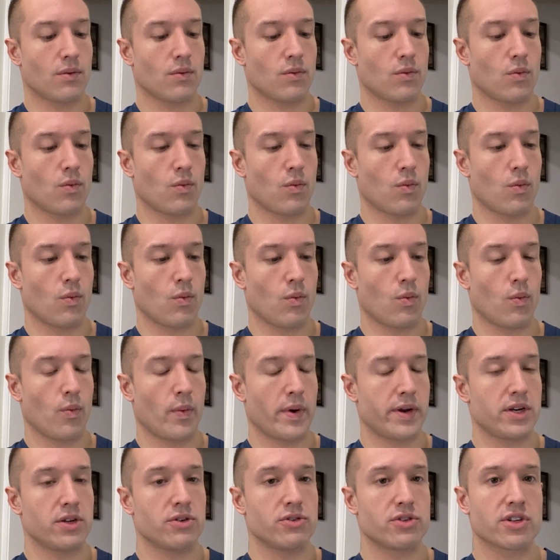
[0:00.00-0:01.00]

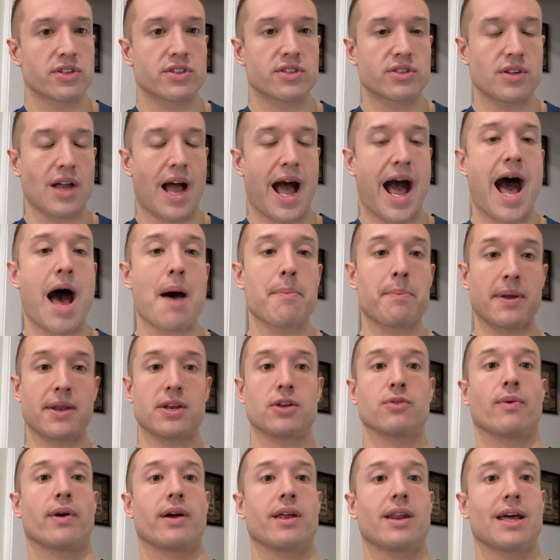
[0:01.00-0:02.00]
when you just hop
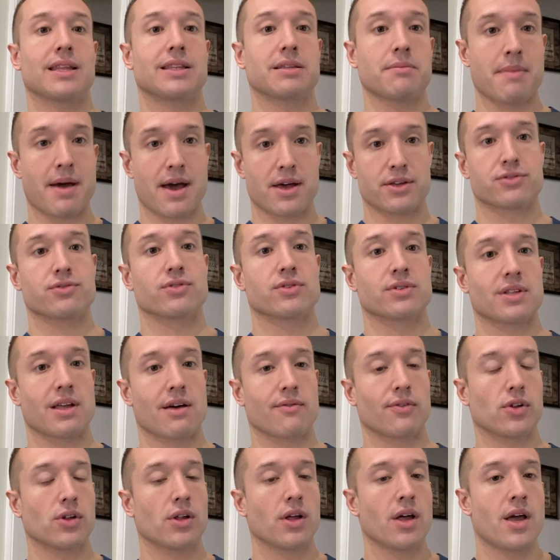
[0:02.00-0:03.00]
into it at the master's
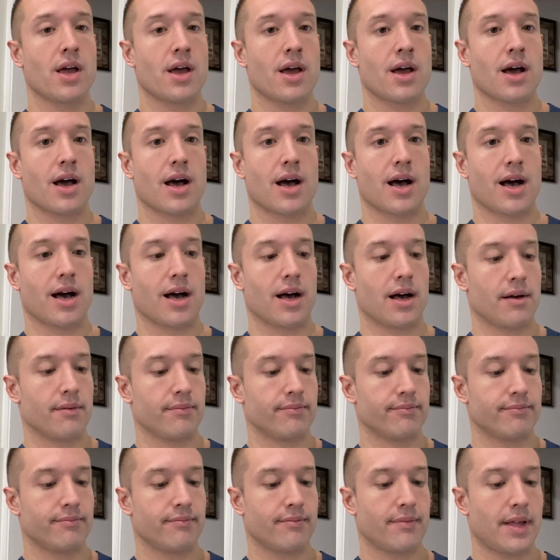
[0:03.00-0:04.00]
level,
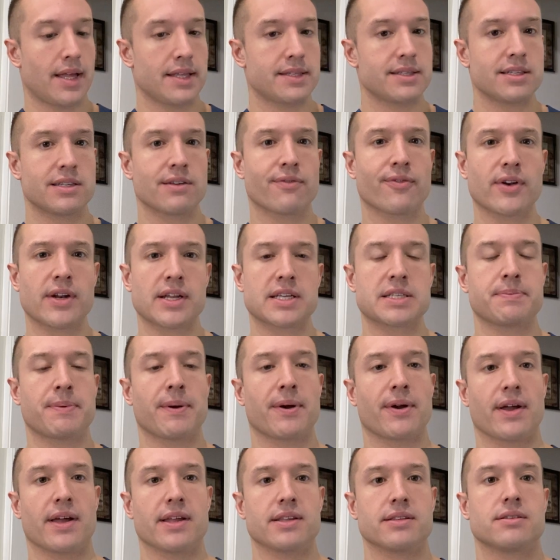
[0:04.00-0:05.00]
it's a different
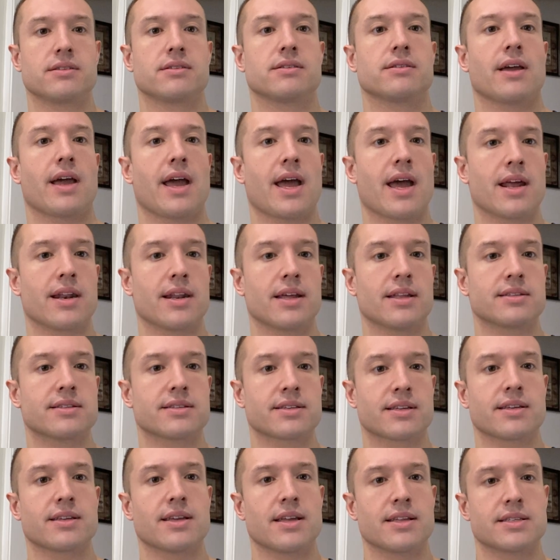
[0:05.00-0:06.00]
experience, and
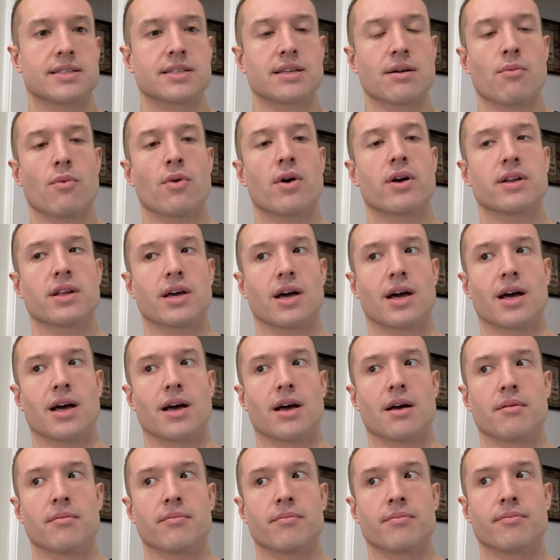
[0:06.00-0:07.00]
it's somewhat
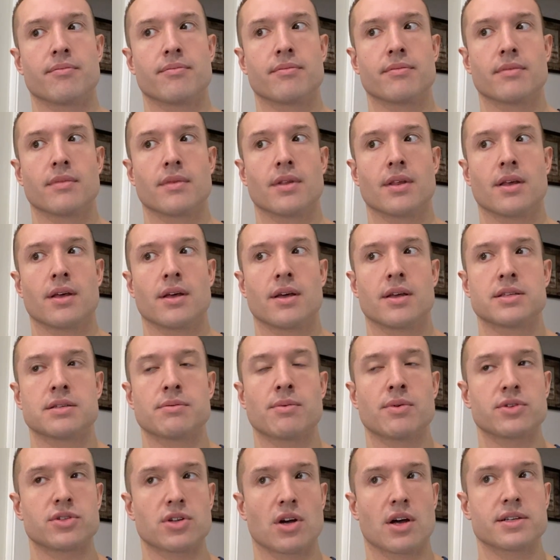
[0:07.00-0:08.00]

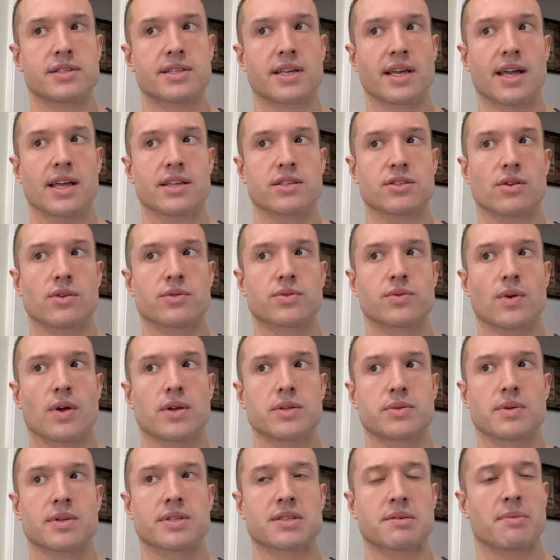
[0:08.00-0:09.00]
daunting as
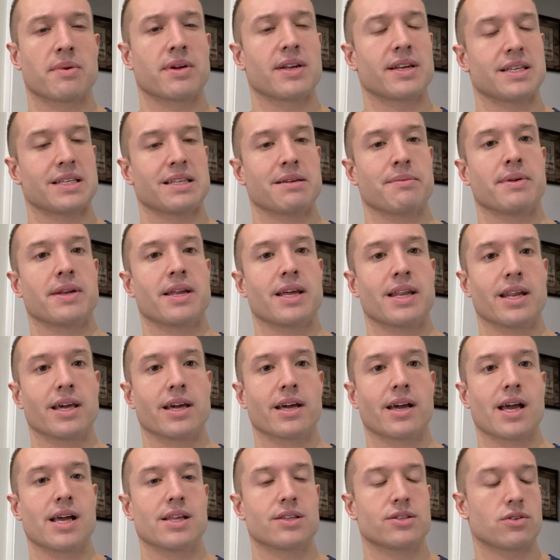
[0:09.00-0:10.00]
well somewhat
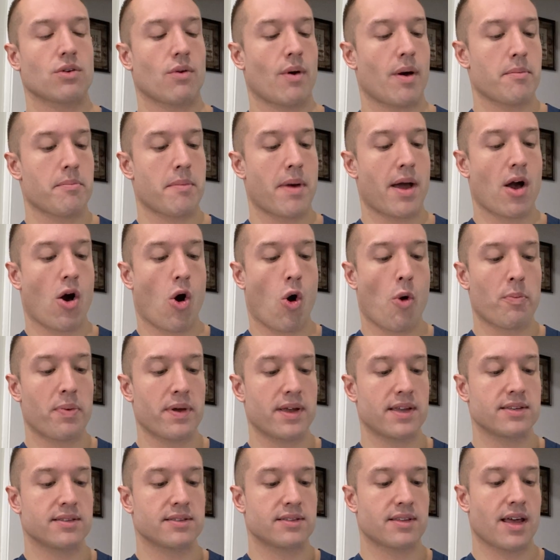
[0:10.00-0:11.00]
intimidating. And so my hope
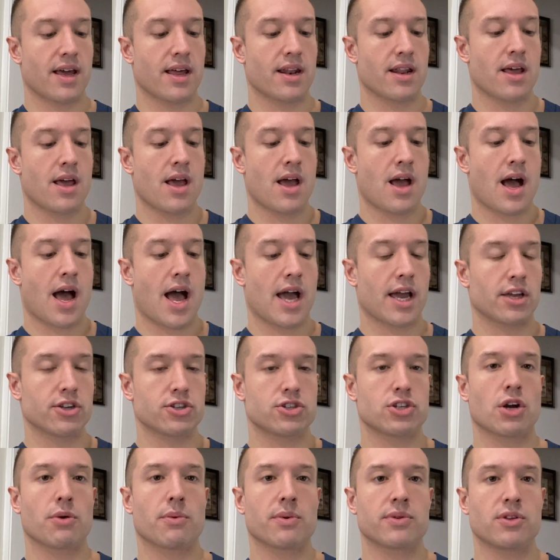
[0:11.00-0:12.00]
is that I can
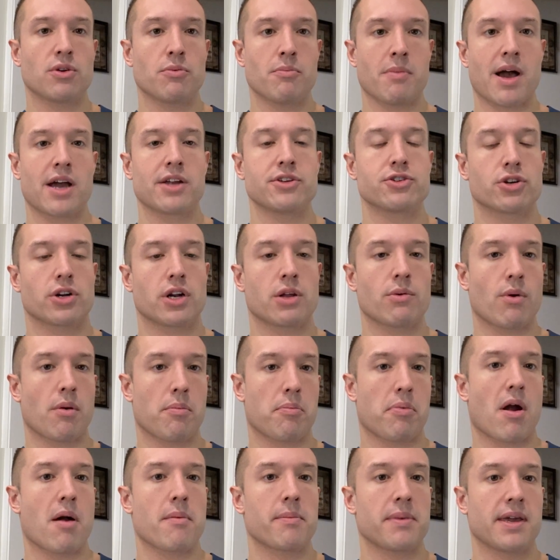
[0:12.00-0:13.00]
share with you my journey,
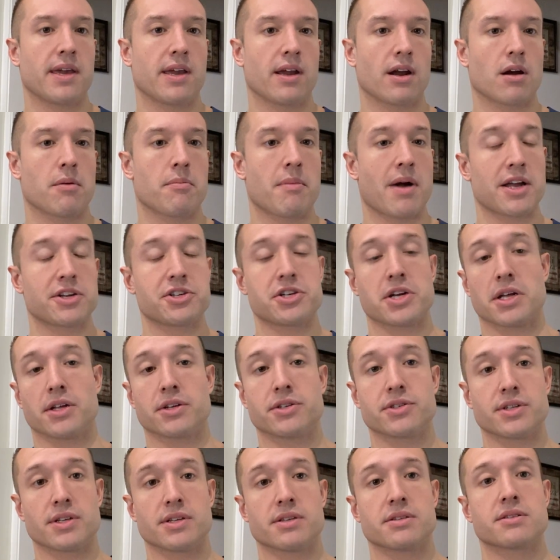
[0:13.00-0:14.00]
what brought me here, my
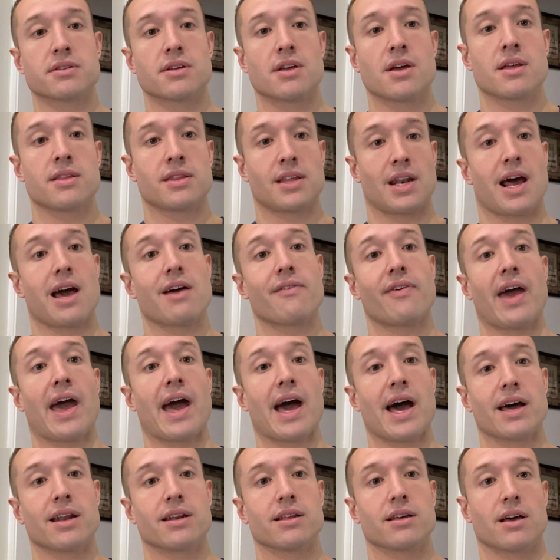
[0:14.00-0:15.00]
challenges that I've
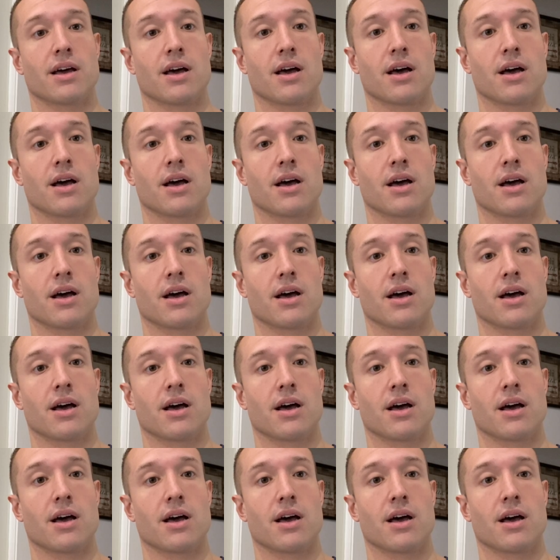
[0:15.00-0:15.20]
had,